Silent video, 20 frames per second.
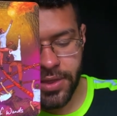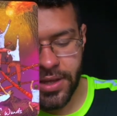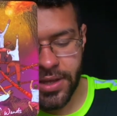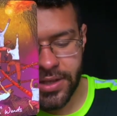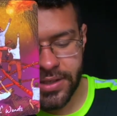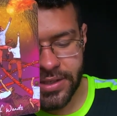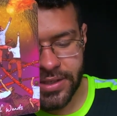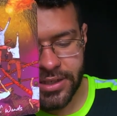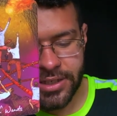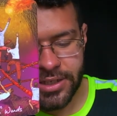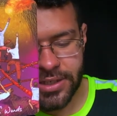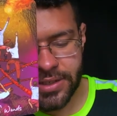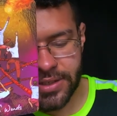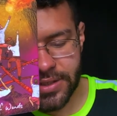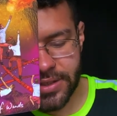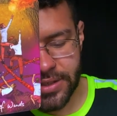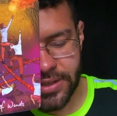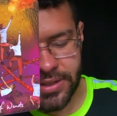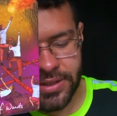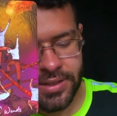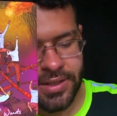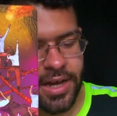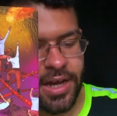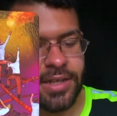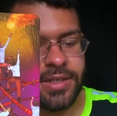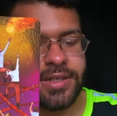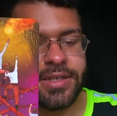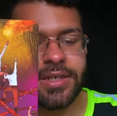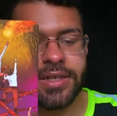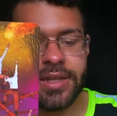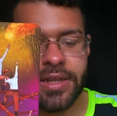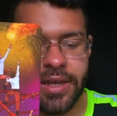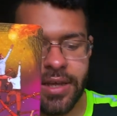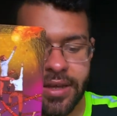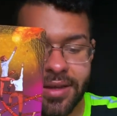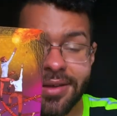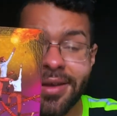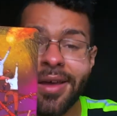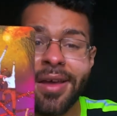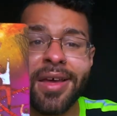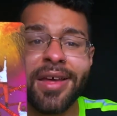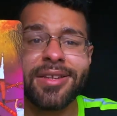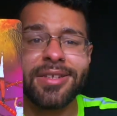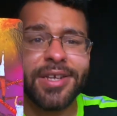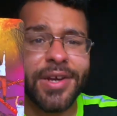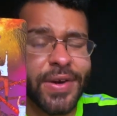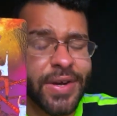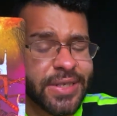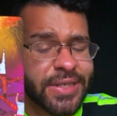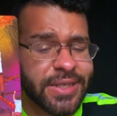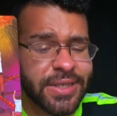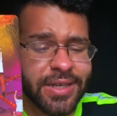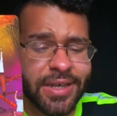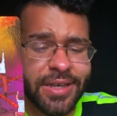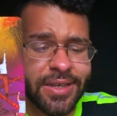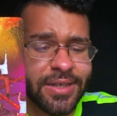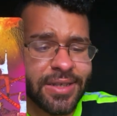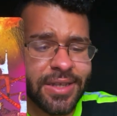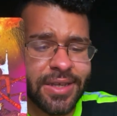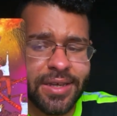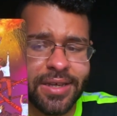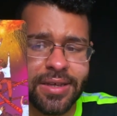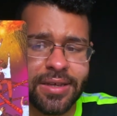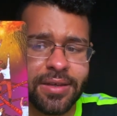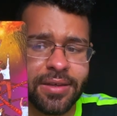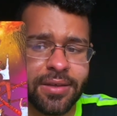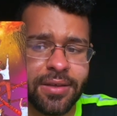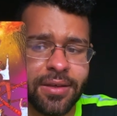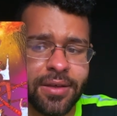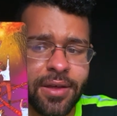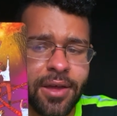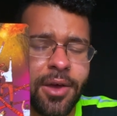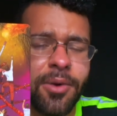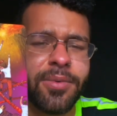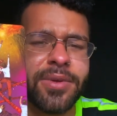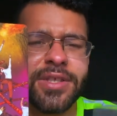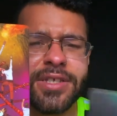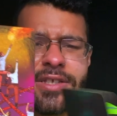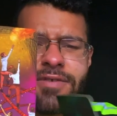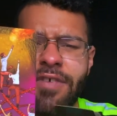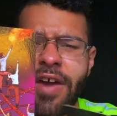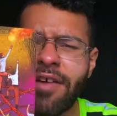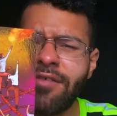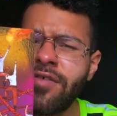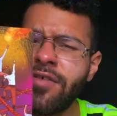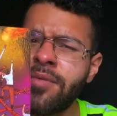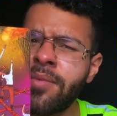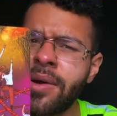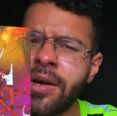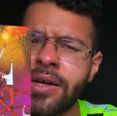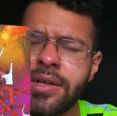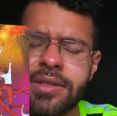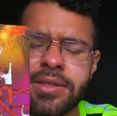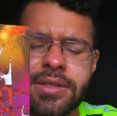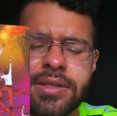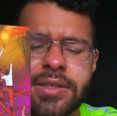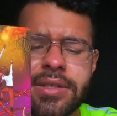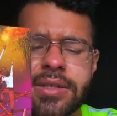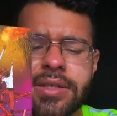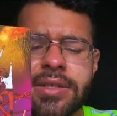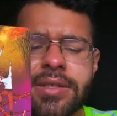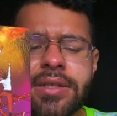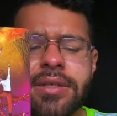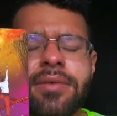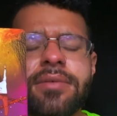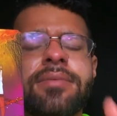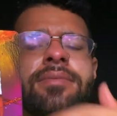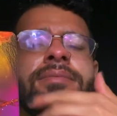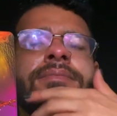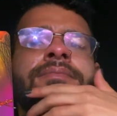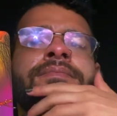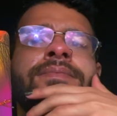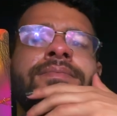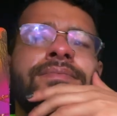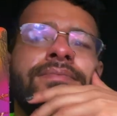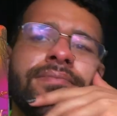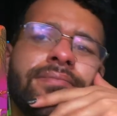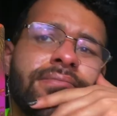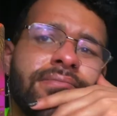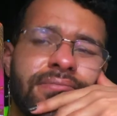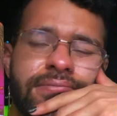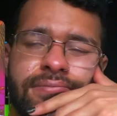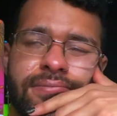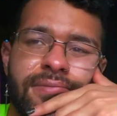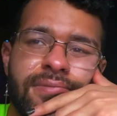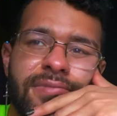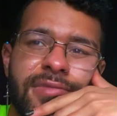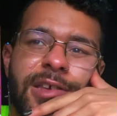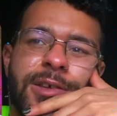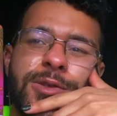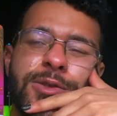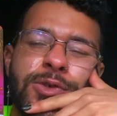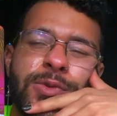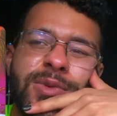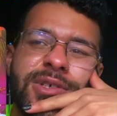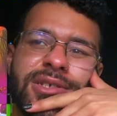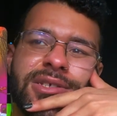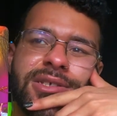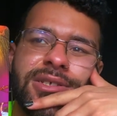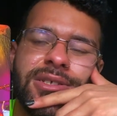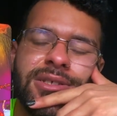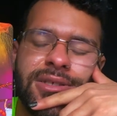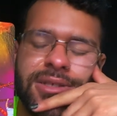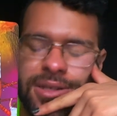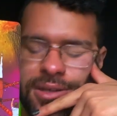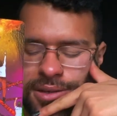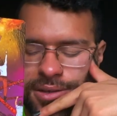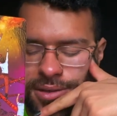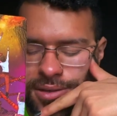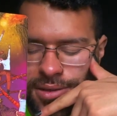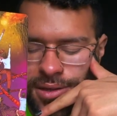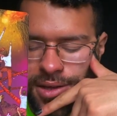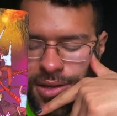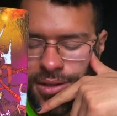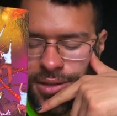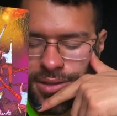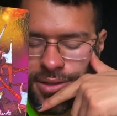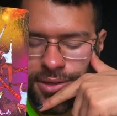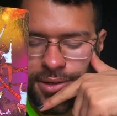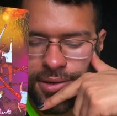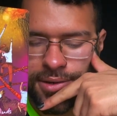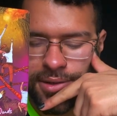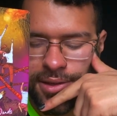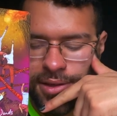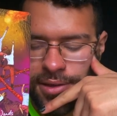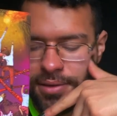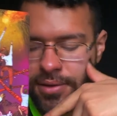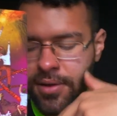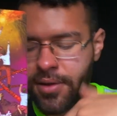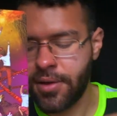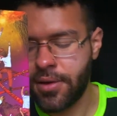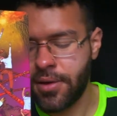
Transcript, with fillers: this, it's just this constant, like, dare I say, like, with this Five of Wands, this is like, it's almost just like Cancer, like,